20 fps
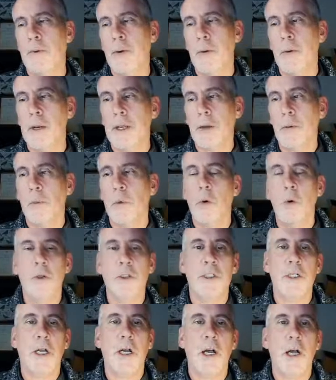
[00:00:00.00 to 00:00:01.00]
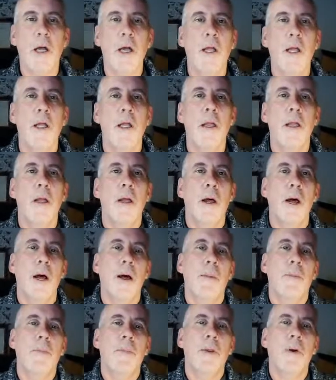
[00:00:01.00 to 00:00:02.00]
pooling water?
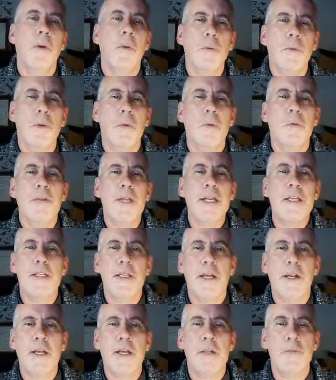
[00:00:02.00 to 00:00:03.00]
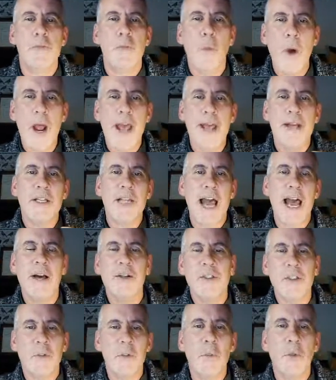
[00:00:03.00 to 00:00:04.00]
Um, all, all, these kind of things. Where, how
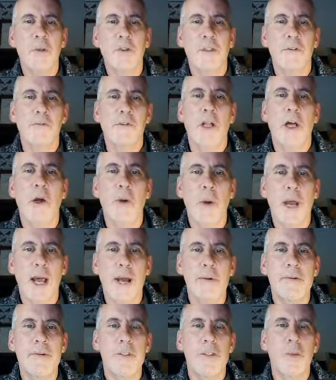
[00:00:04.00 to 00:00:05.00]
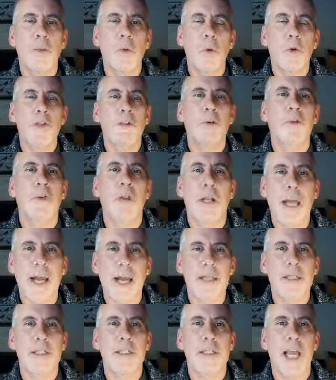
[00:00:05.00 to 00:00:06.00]
does the water flow? How is the water on the
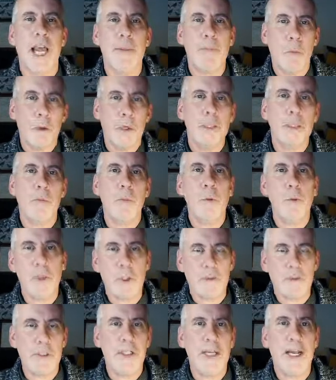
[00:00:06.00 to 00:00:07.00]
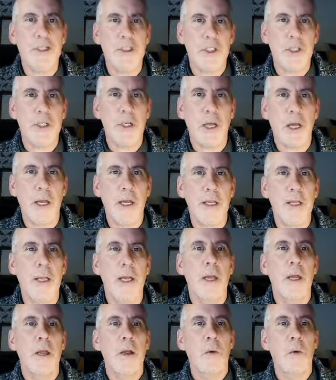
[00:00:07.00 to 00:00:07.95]
landscape? What is the water retention like?